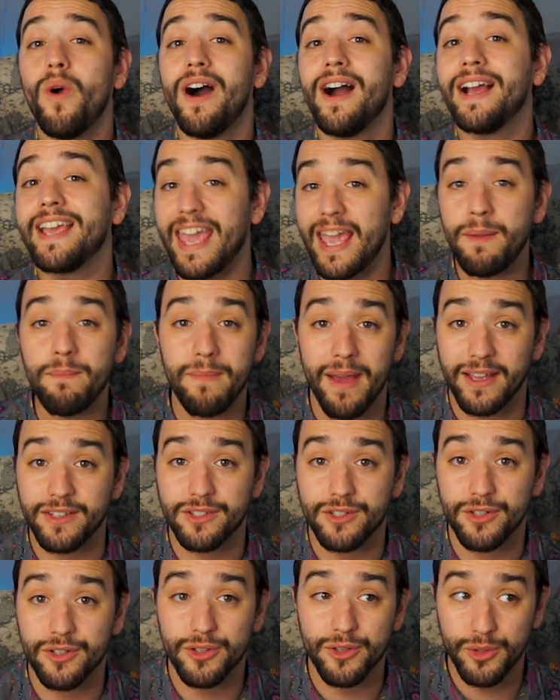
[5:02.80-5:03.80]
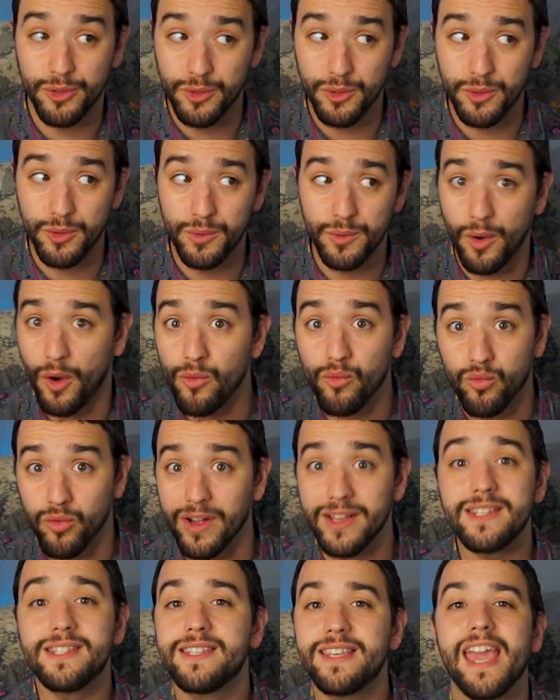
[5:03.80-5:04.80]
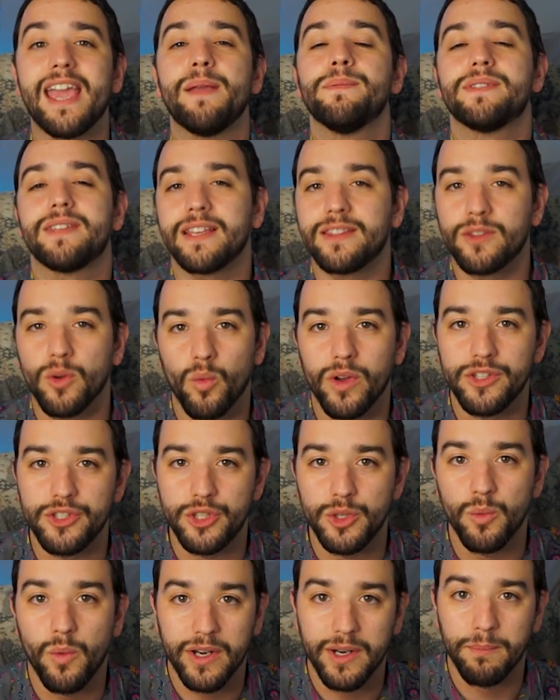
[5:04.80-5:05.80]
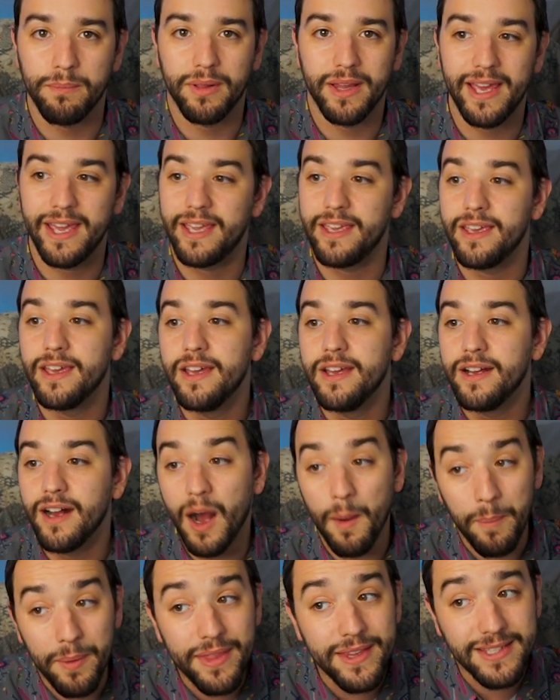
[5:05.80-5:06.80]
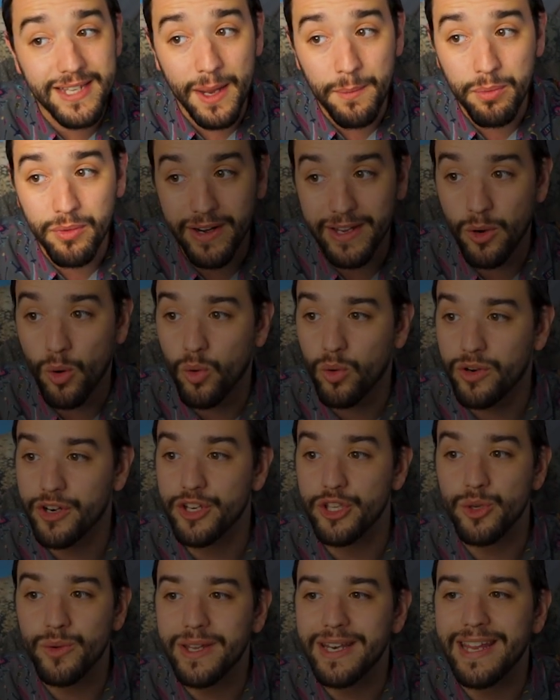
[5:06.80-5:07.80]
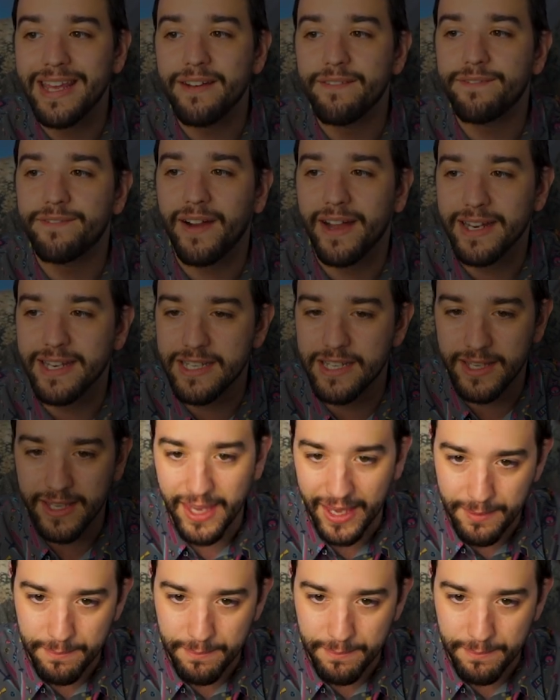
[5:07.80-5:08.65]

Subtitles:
game master who runs games like the ones you want to play. Up in the top right corner, you can hit Find Game